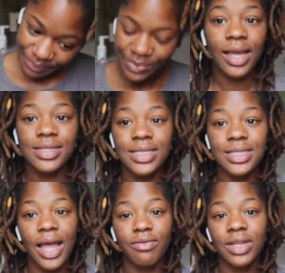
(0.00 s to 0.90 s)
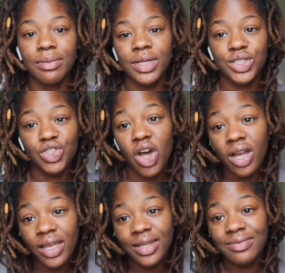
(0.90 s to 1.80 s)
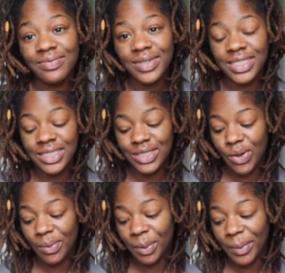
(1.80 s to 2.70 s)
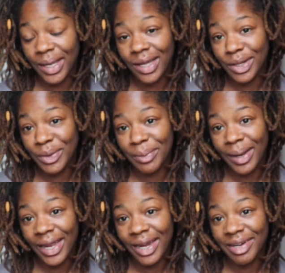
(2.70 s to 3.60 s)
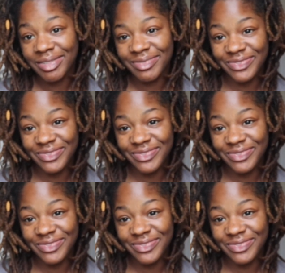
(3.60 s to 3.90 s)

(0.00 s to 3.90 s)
Yes, it's not really much talking. It's just gonna be me coloring my hair.